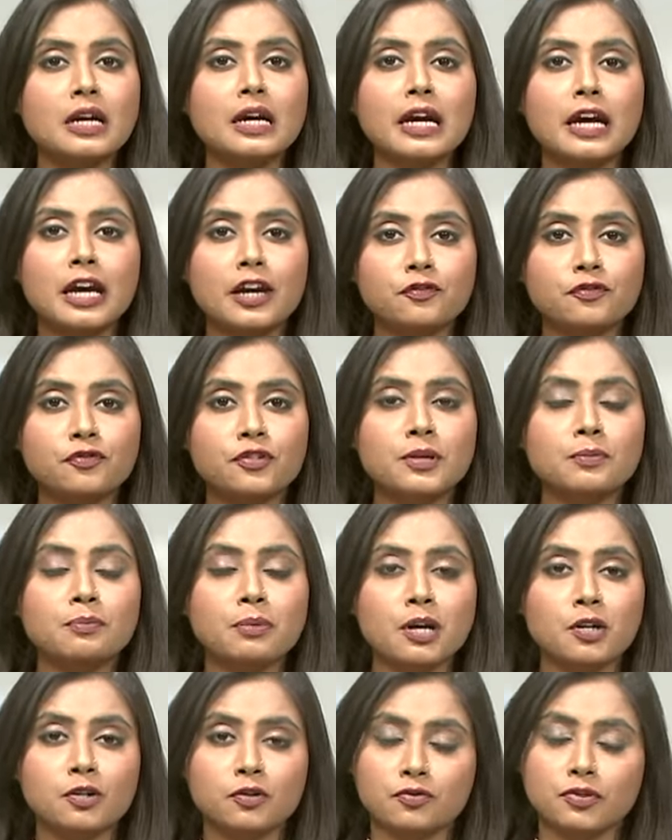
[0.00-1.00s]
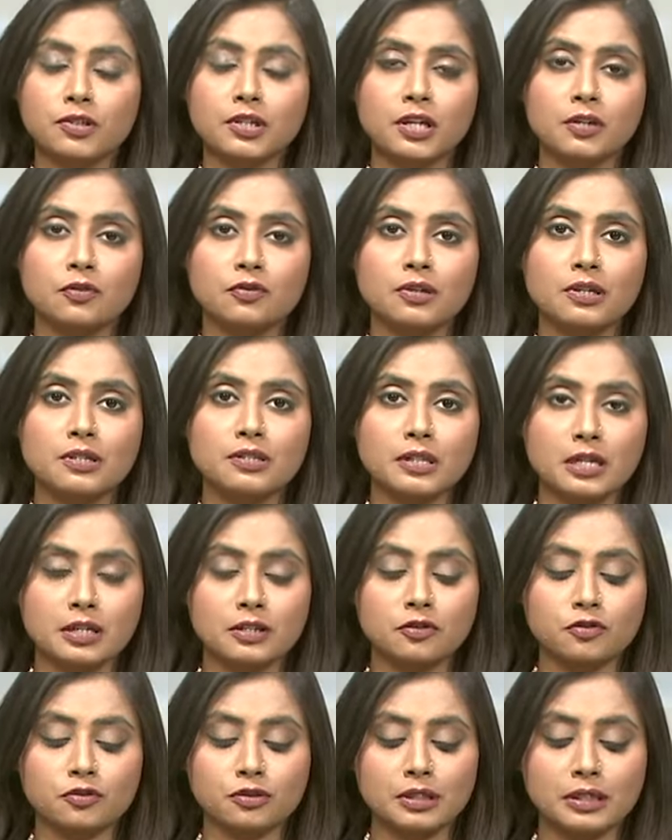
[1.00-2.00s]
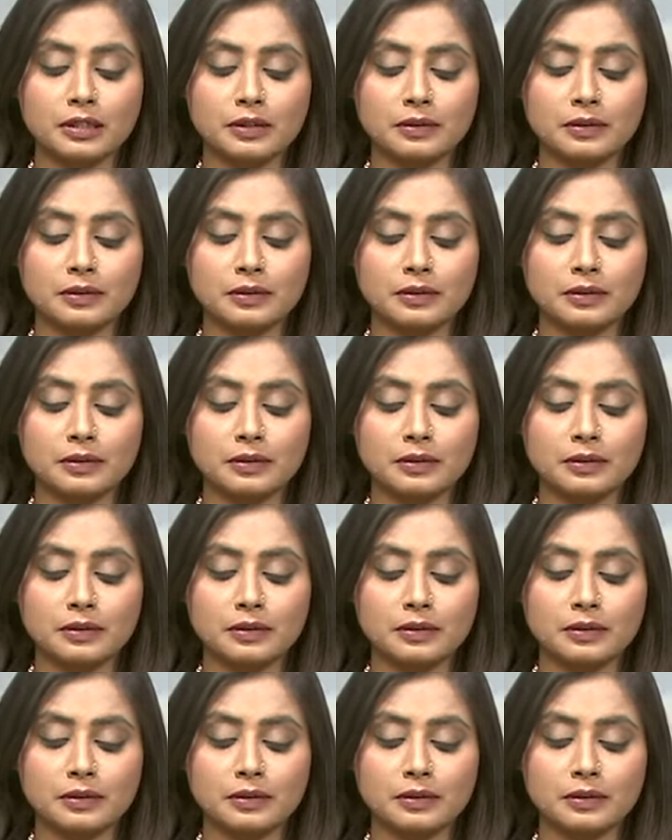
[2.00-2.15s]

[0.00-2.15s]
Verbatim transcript: every part of the country's territory.